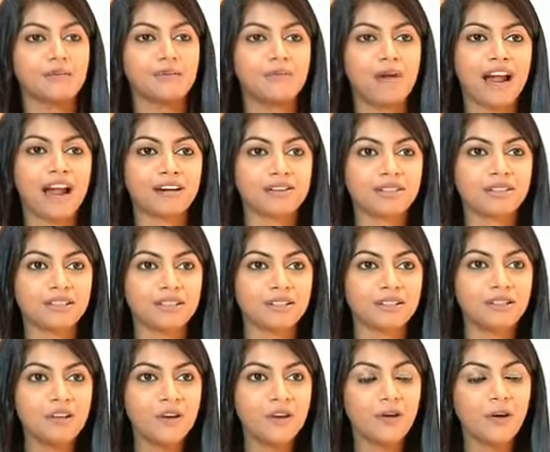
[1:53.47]

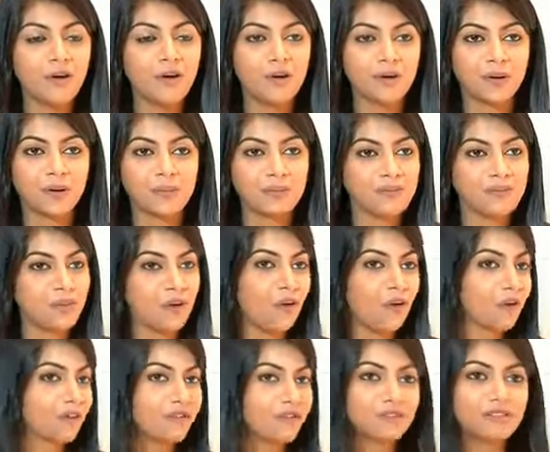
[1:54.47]
comparison um,
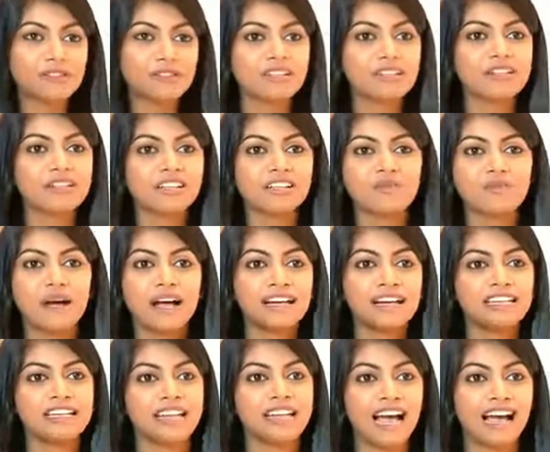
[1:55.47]
of the Silicon
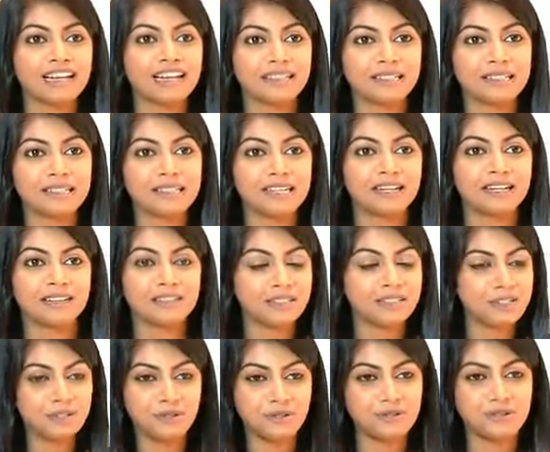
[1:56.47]
Valley and India?
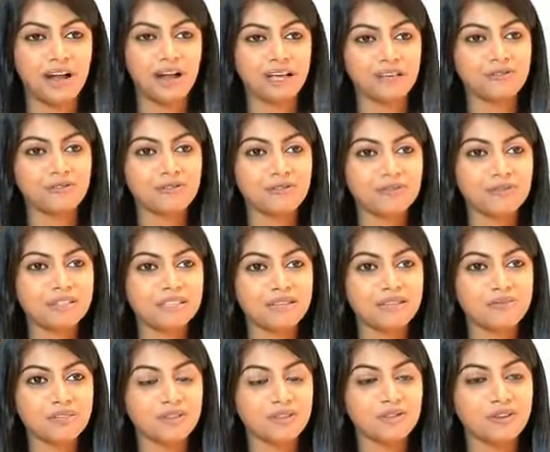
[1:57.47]
You, are you from the
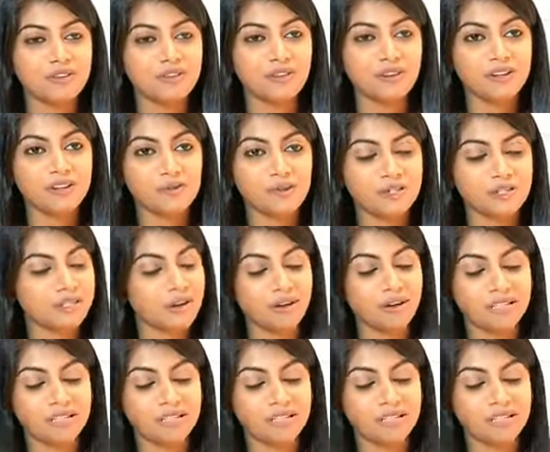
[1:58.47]
same school of thought? What is